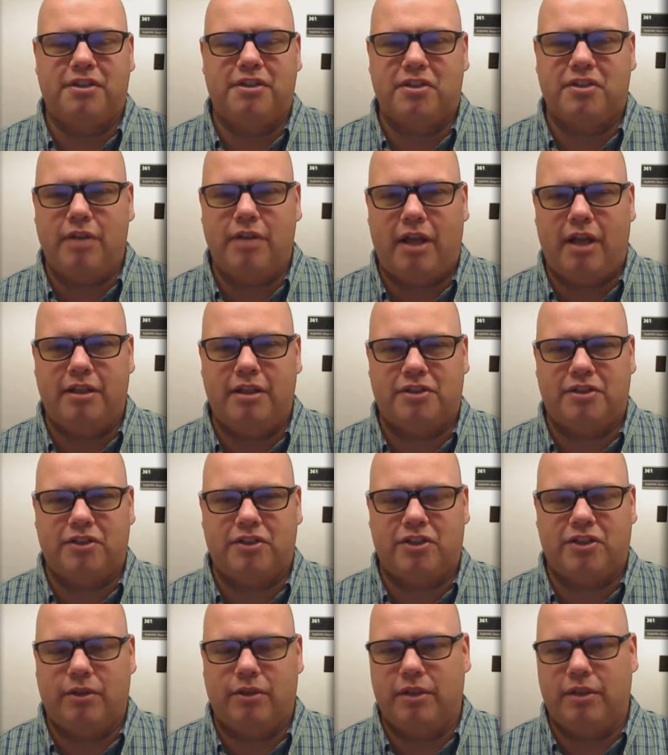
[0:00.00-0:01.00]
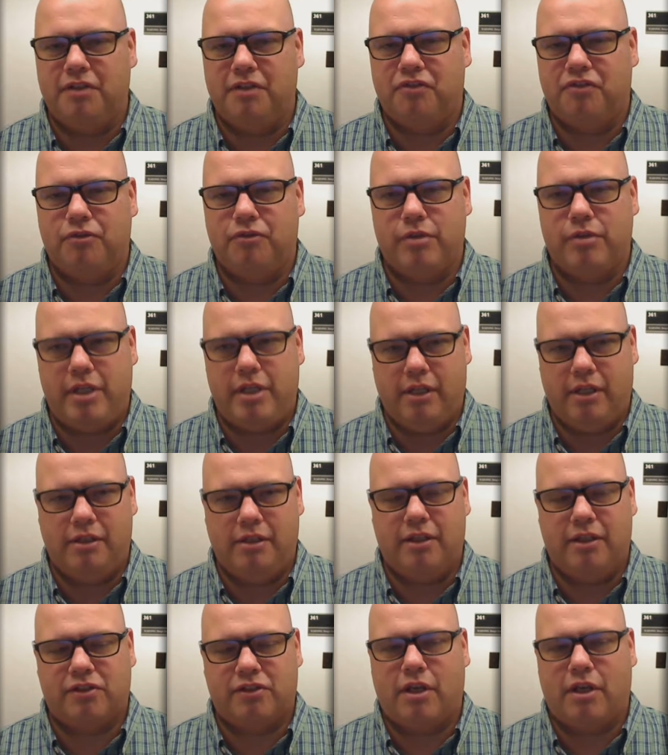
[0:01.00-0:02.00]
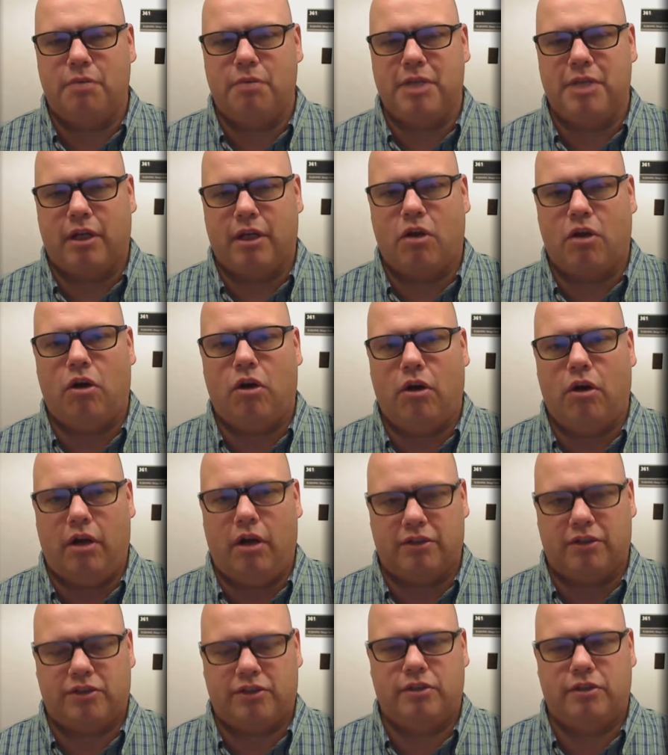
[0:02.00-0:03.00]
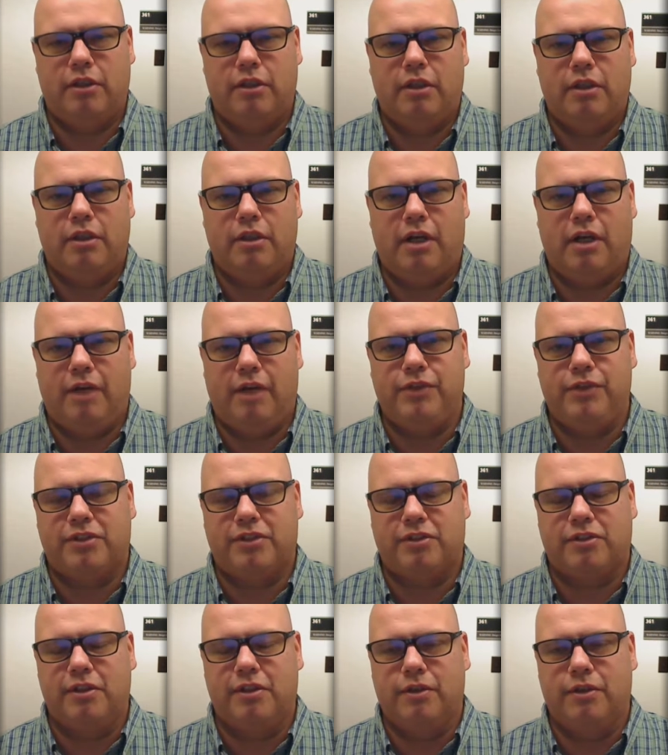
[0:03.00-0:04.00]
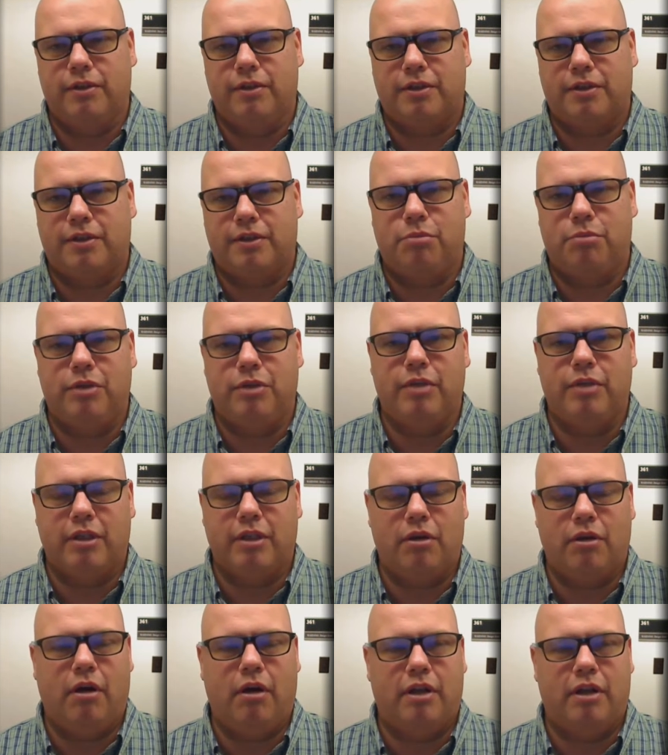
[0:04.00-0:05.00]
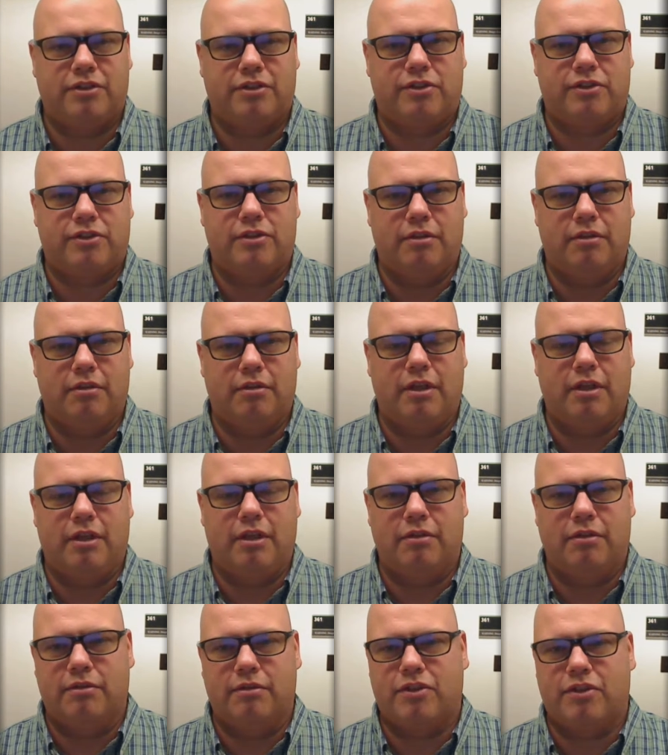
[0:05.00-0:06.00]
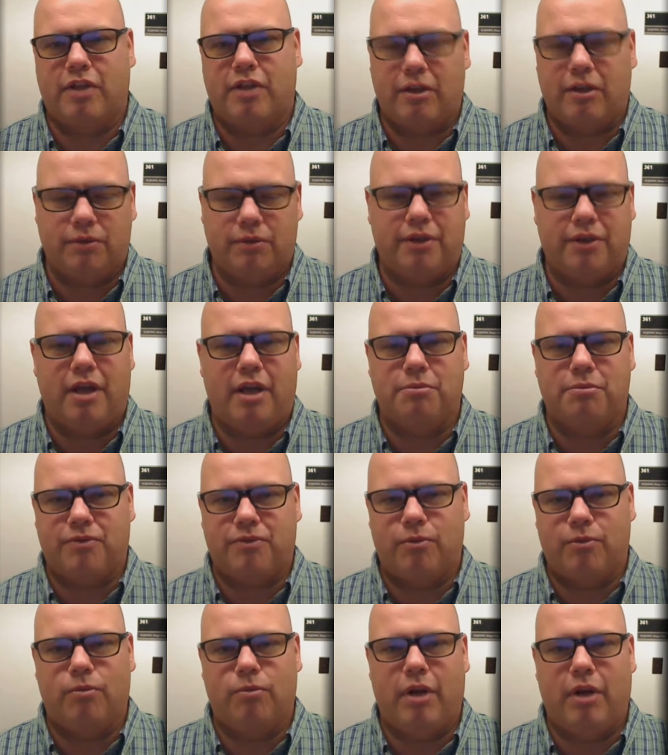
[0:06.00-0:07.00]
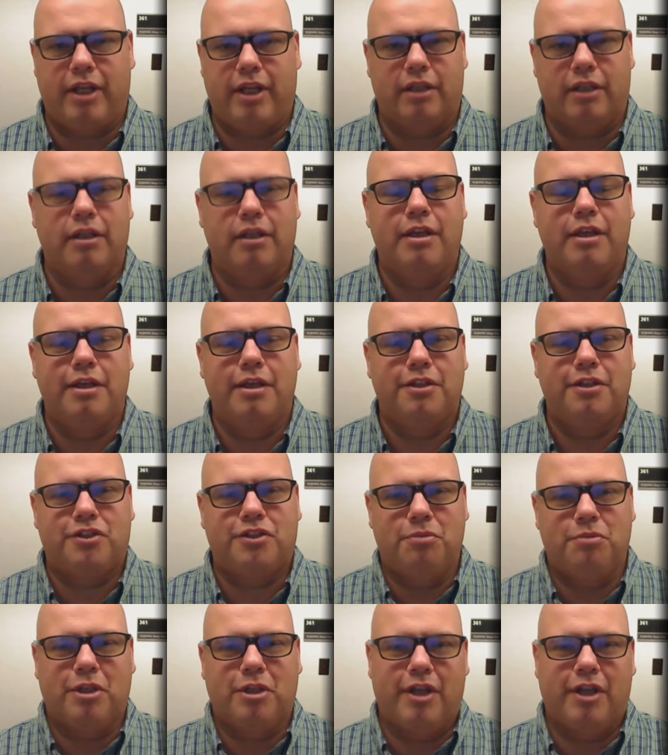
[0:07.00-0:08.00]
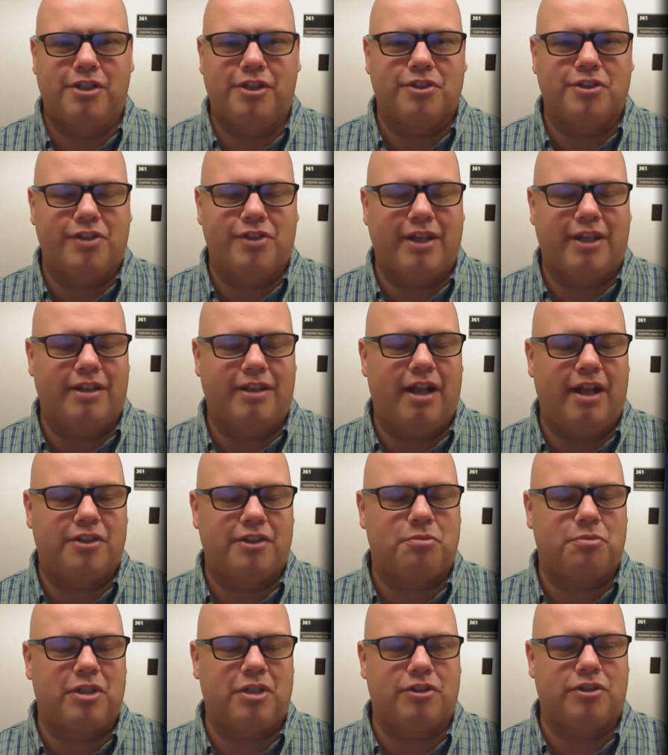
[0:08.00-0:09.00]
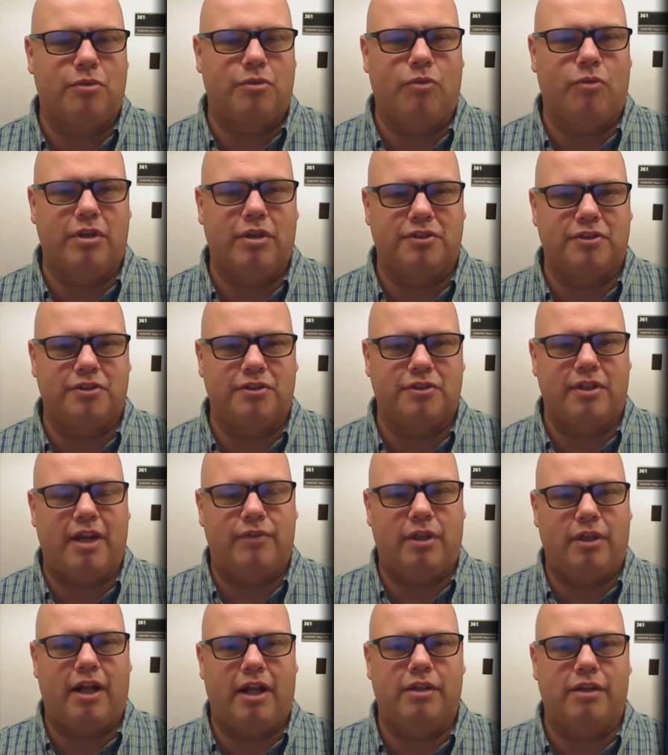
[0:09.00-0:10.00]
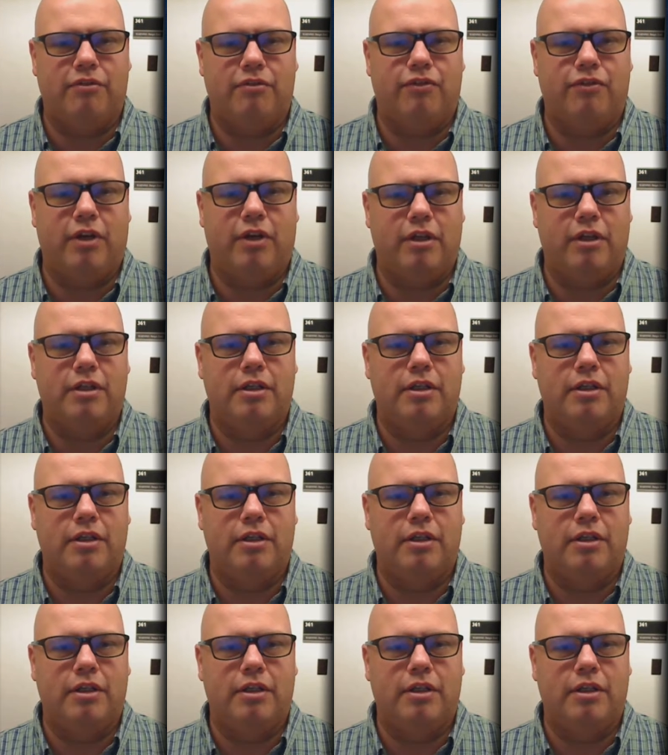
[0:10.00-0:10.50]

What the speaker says: it's not necessarily free. It does come at a cost. Obviously, there are computing costs and cycle times for running simulations like that, especially ones that have a lot of